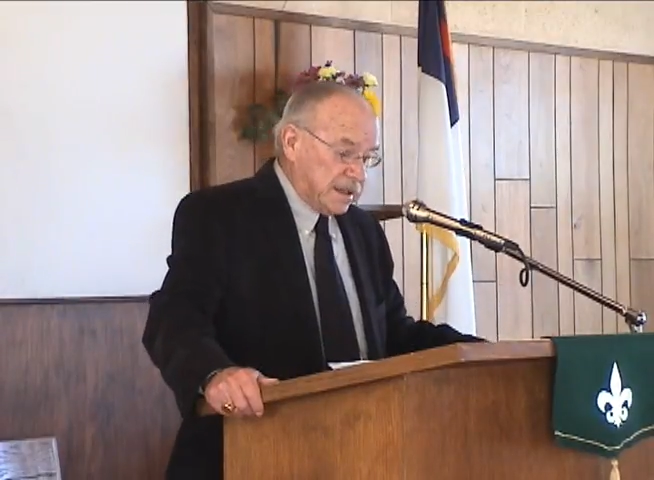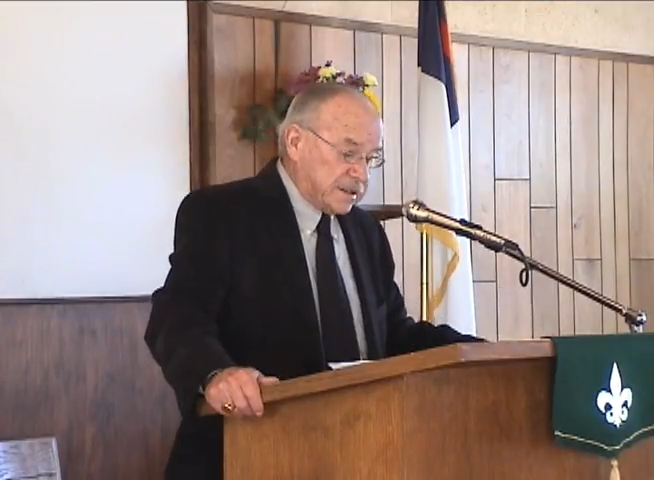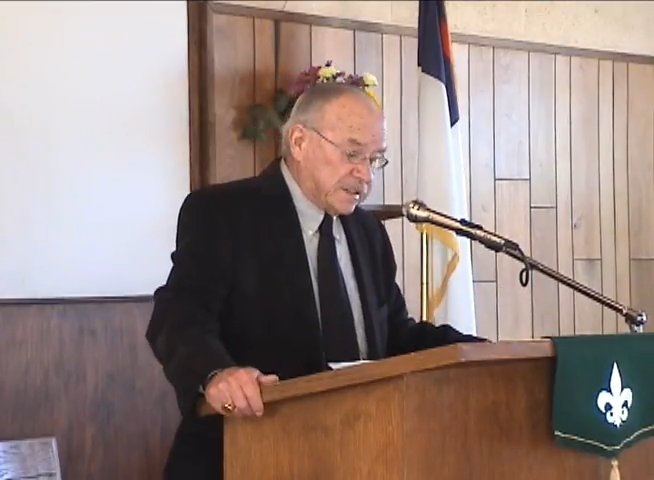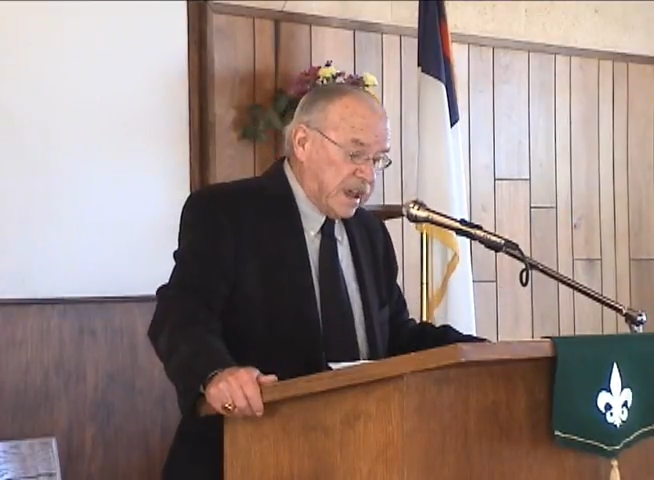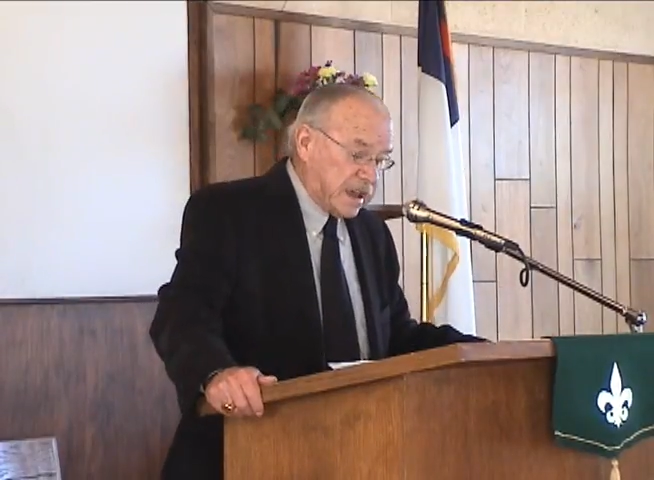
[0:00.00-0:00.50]

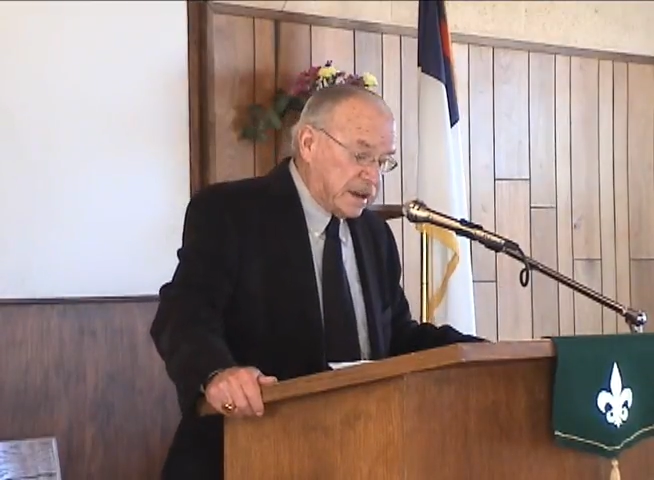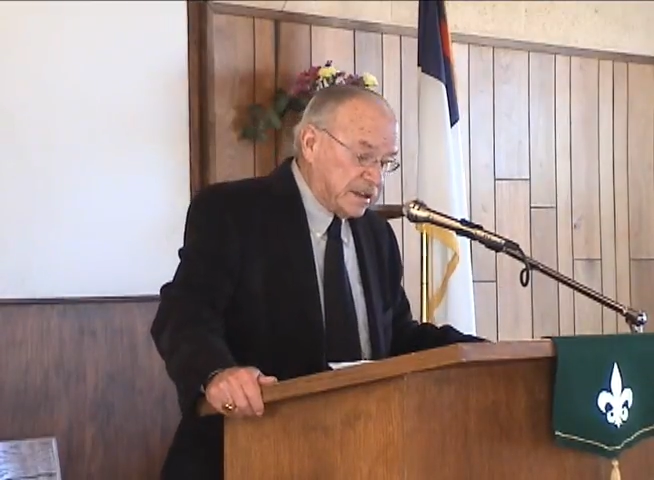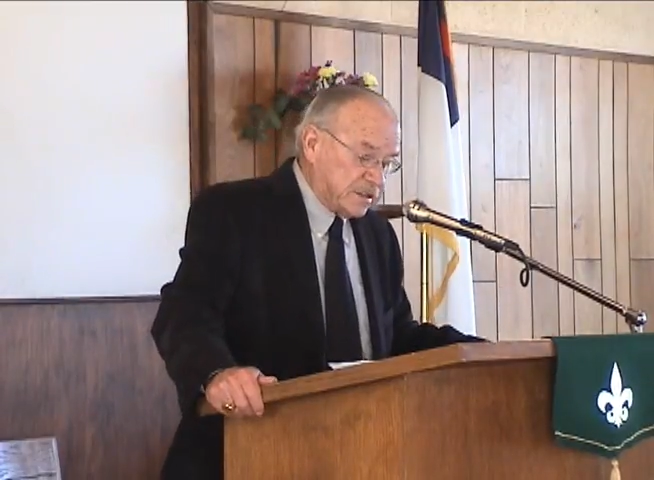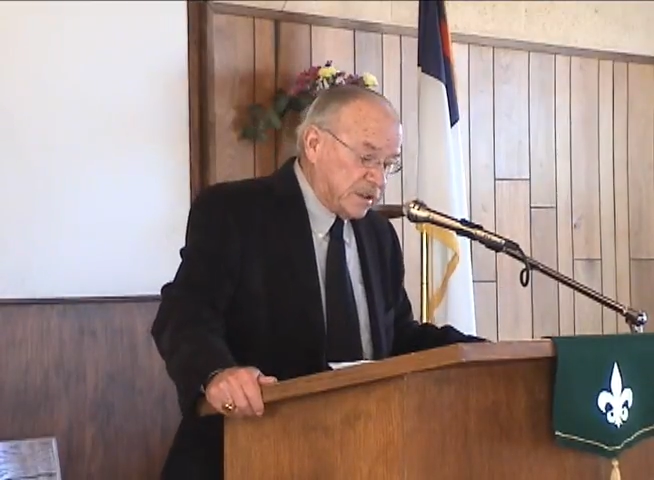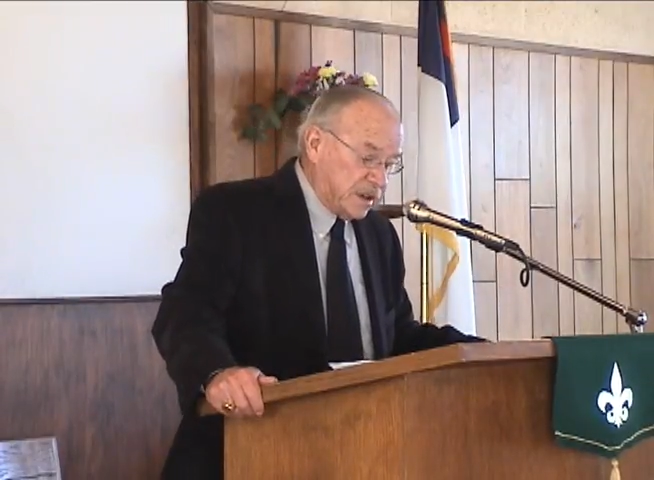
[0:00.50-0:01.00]
The
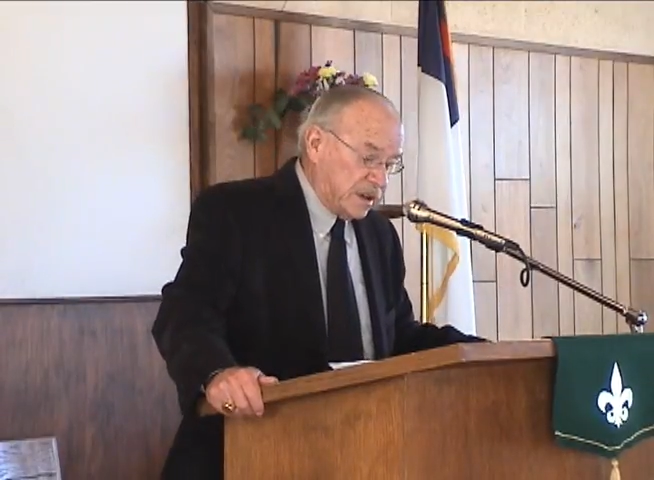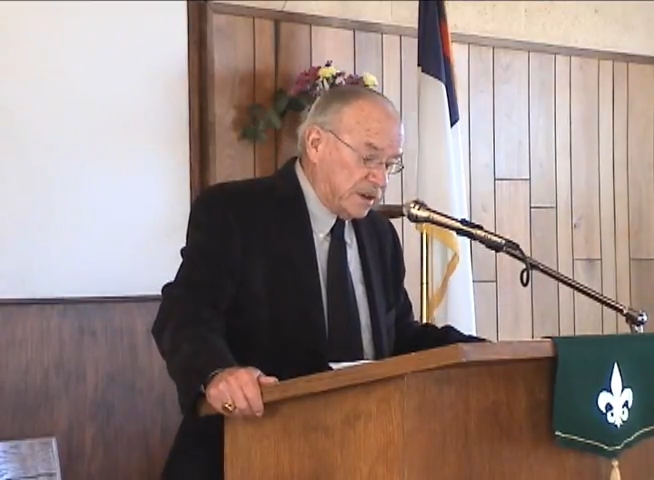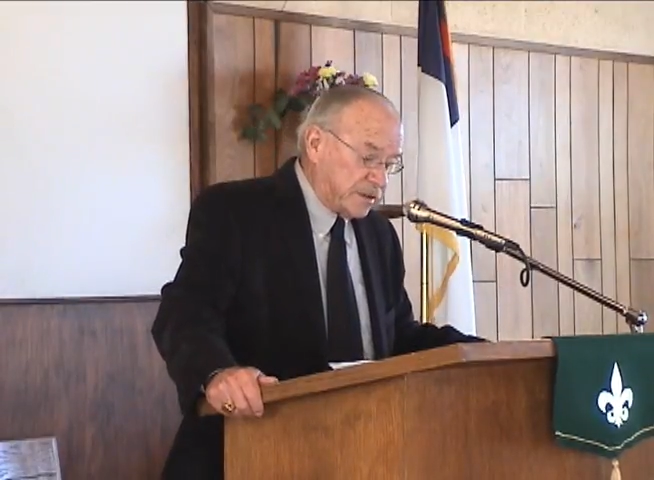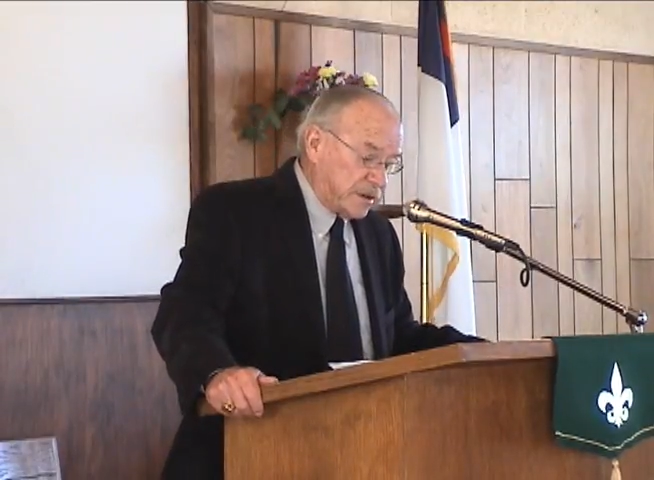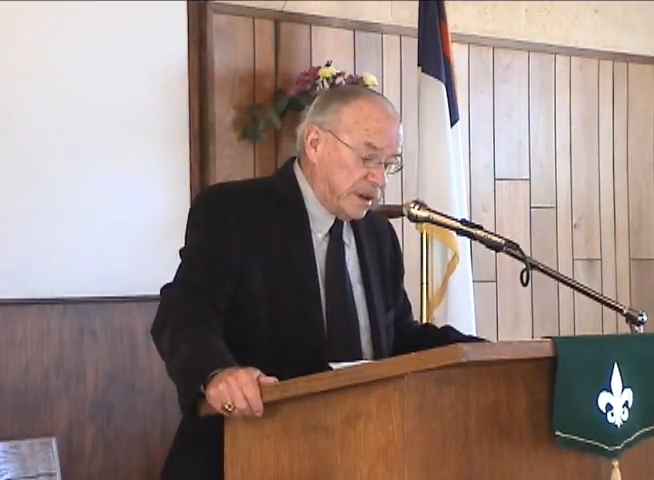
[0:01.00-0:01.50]
second is
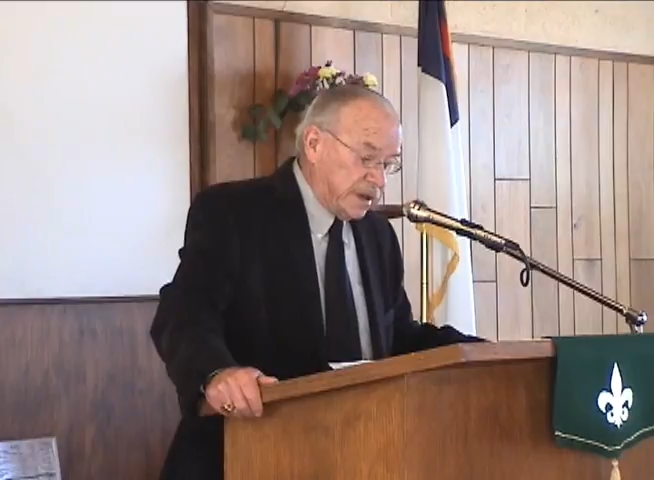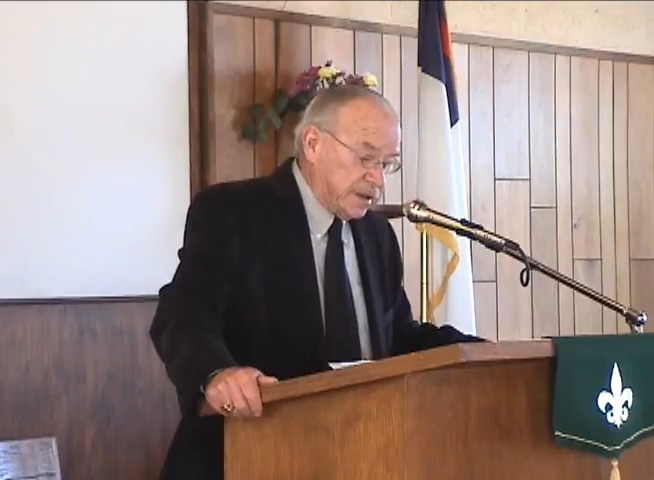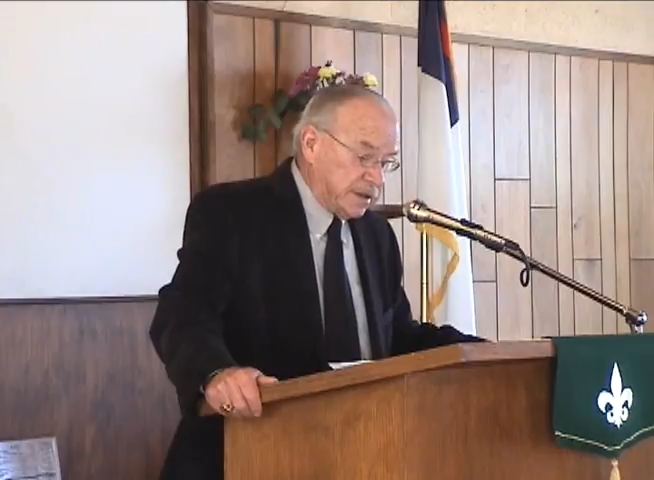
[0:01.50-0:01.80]
adultery,